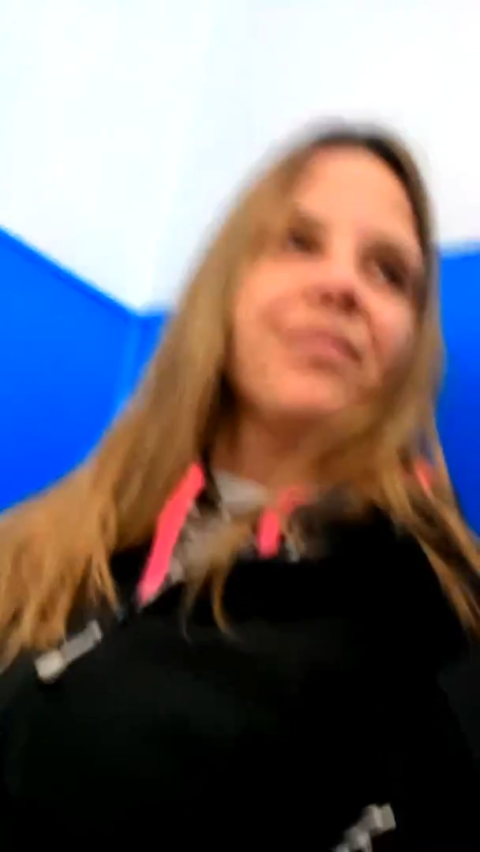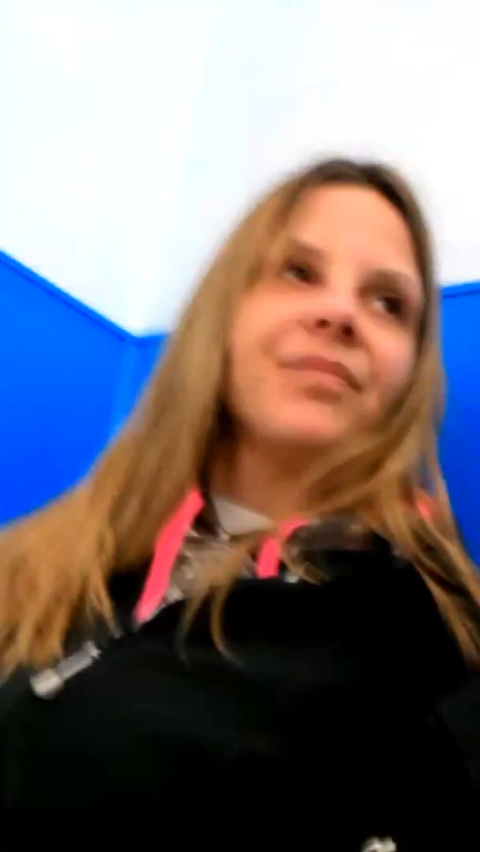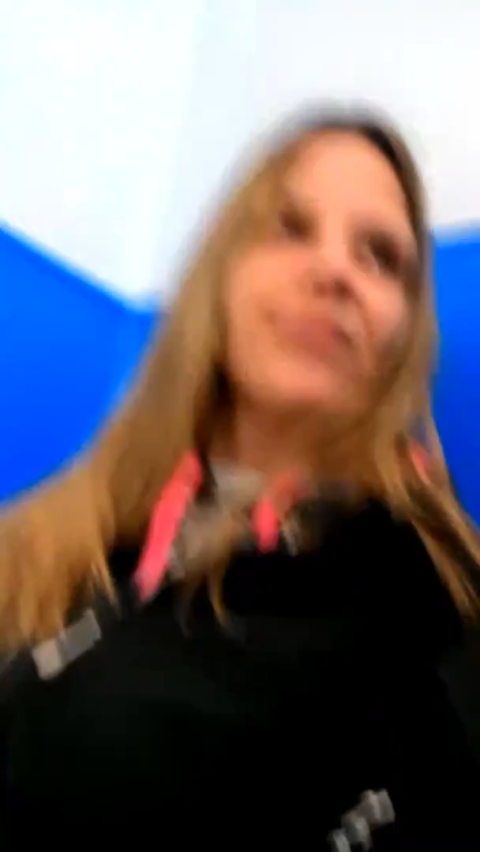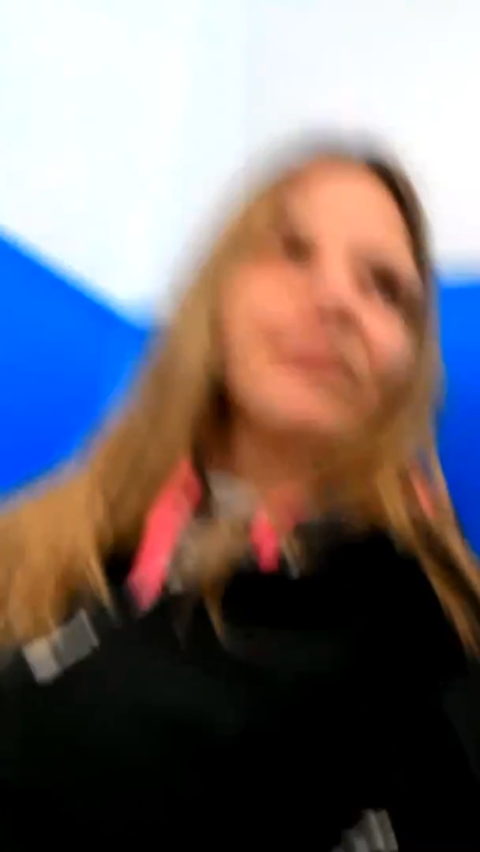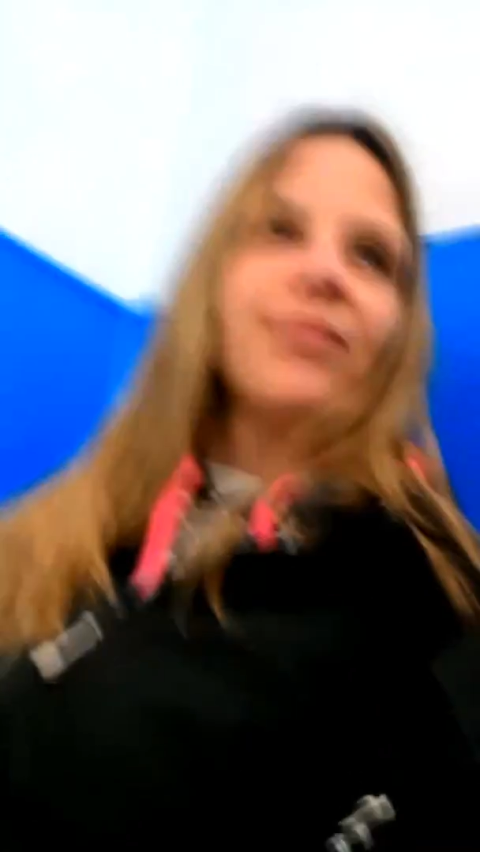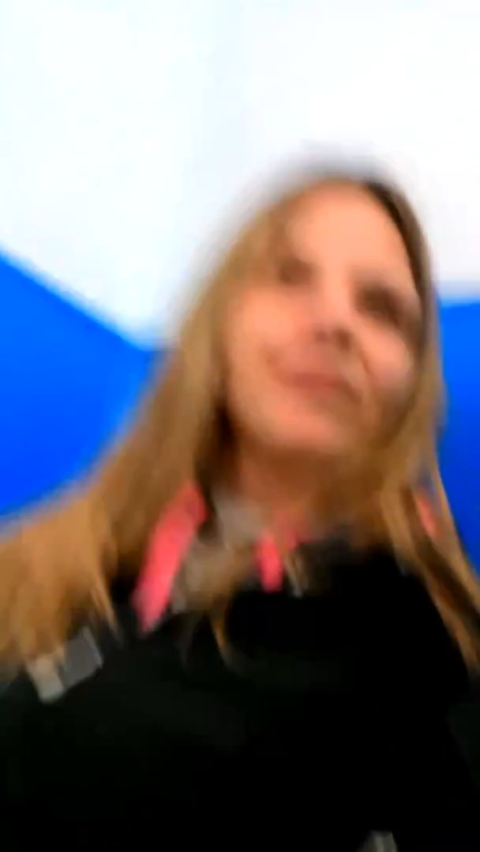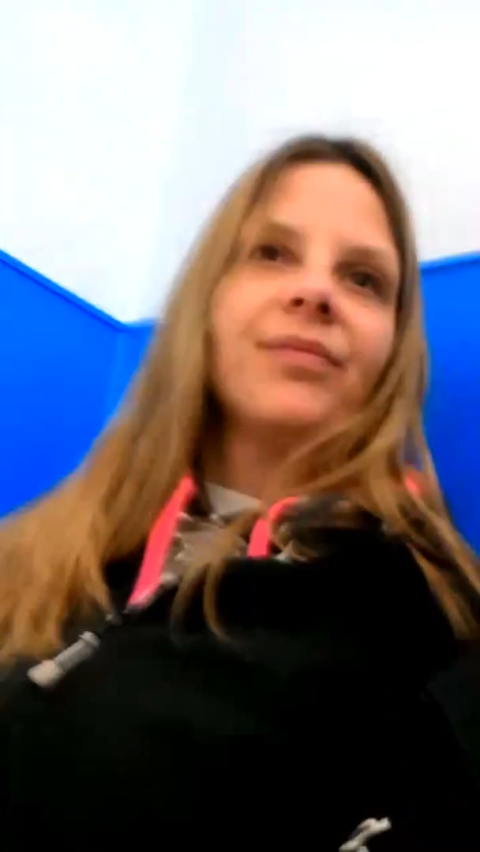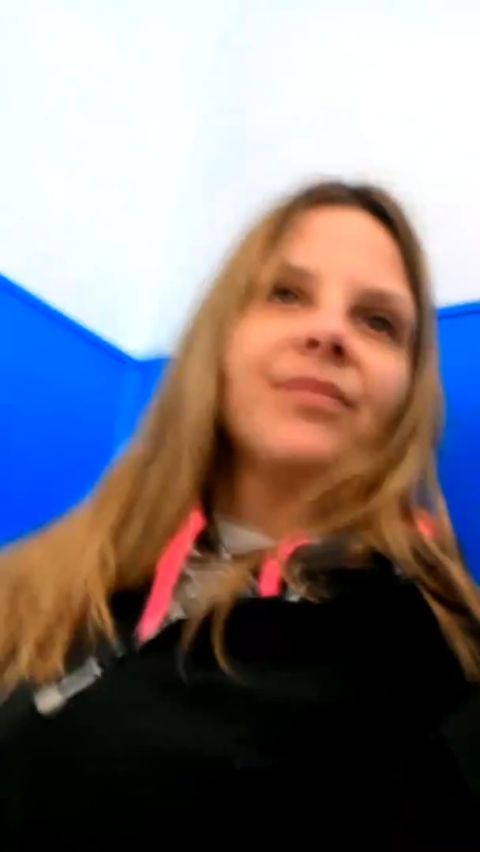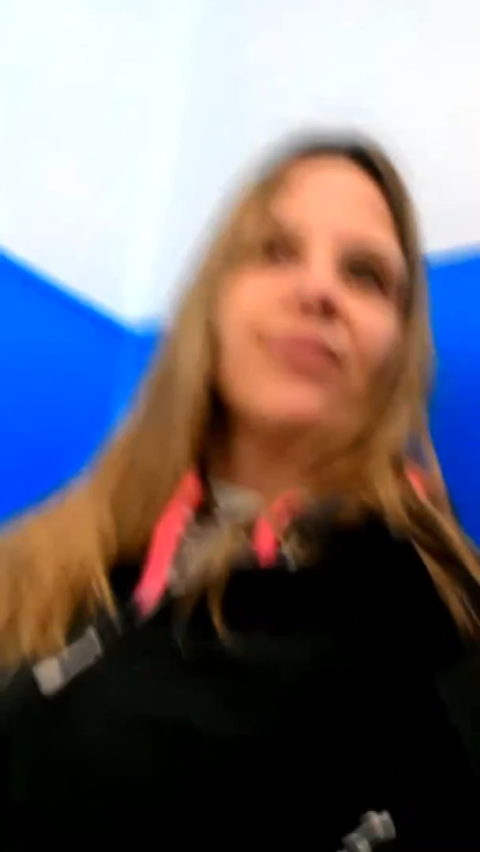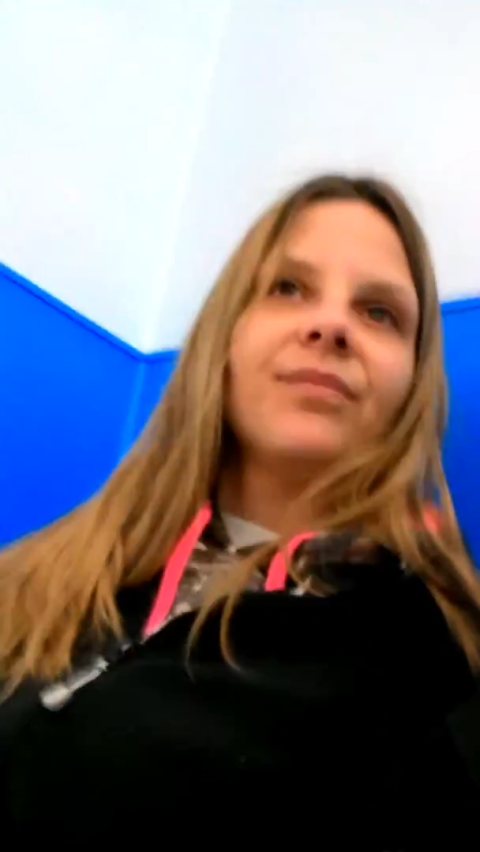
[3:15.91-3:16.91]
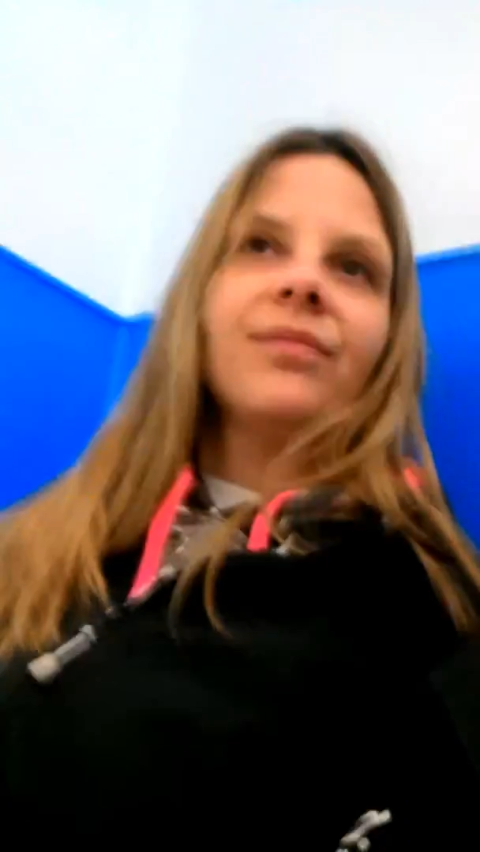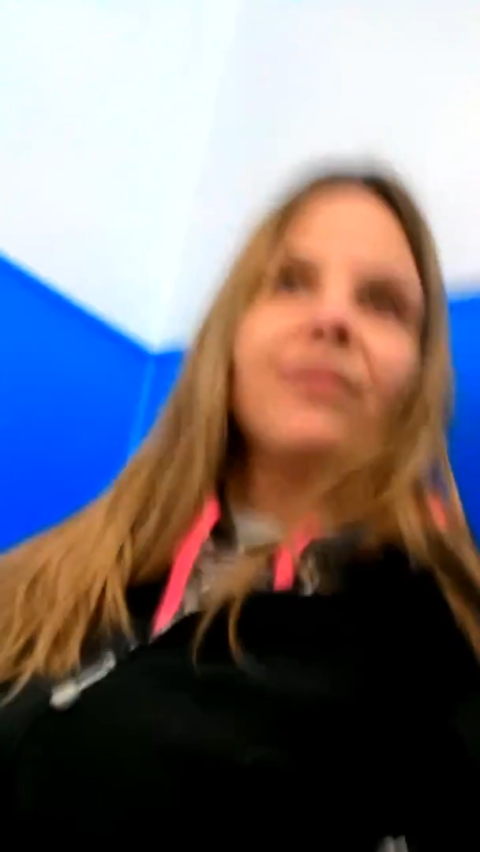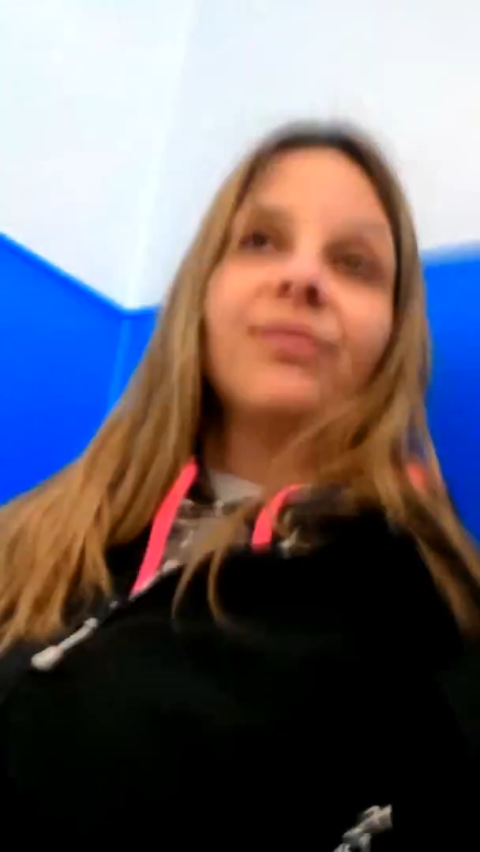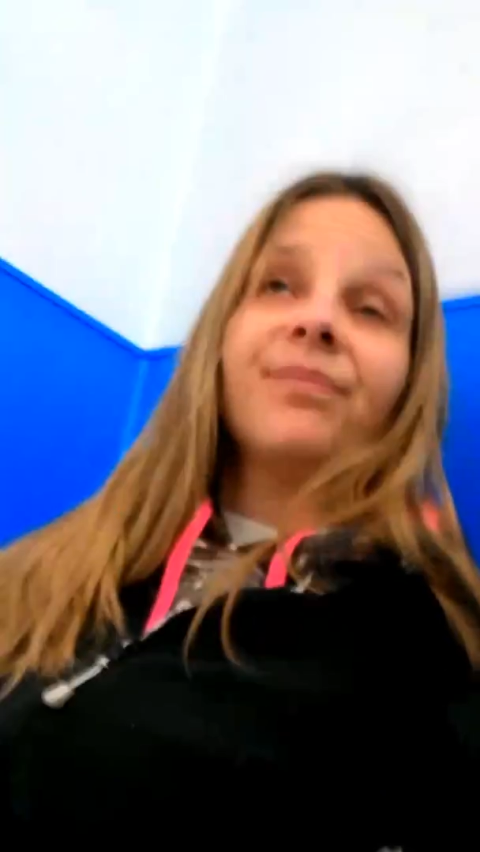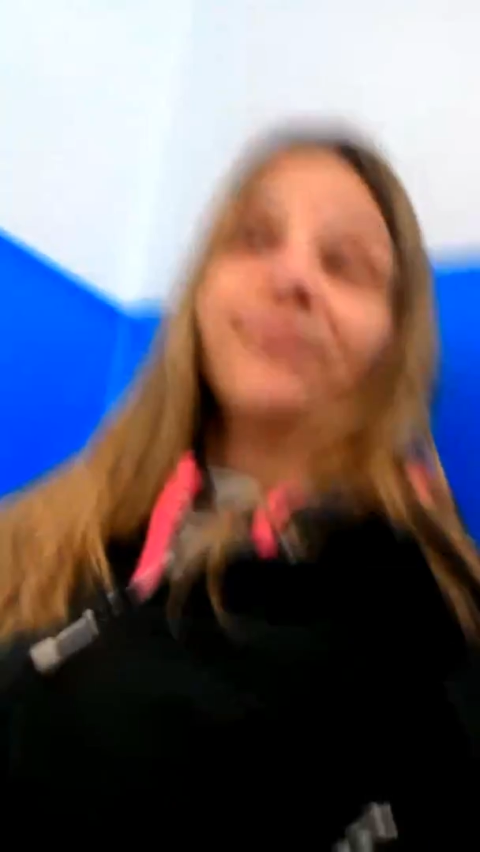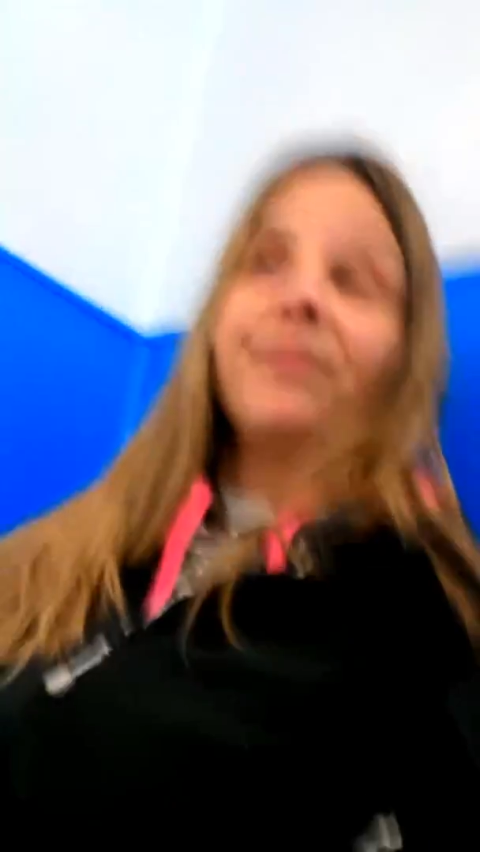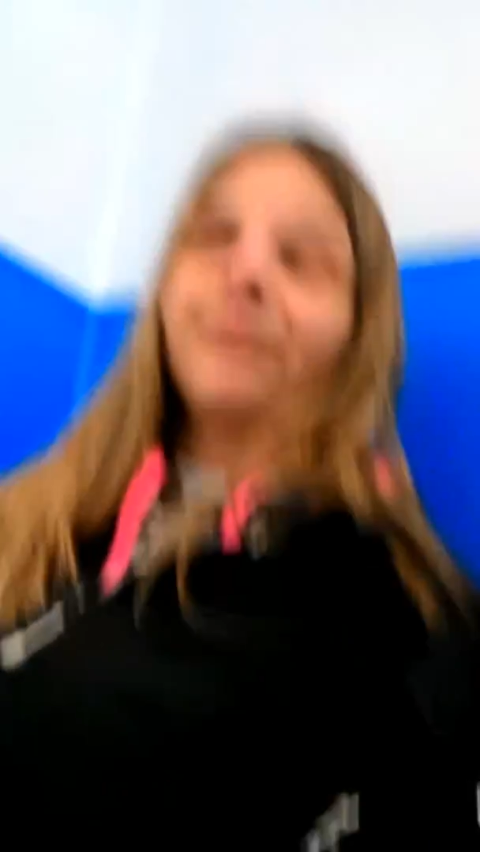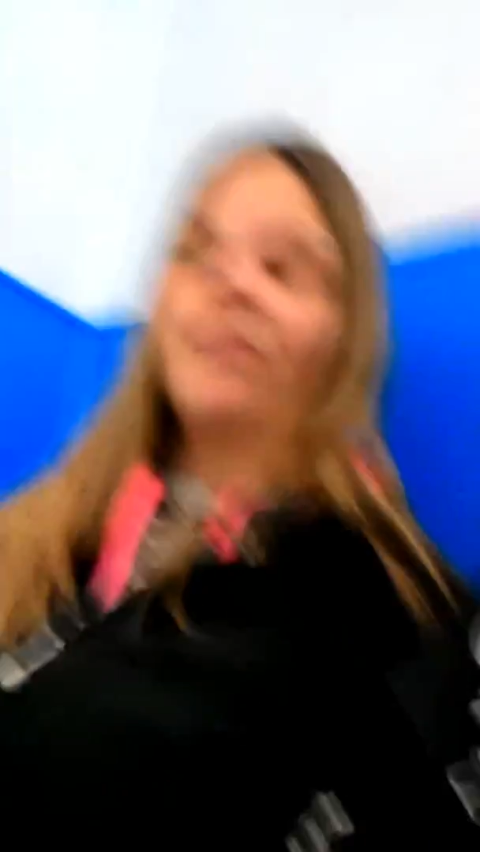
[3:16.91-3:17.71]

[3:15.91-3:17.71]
daddy. Mm.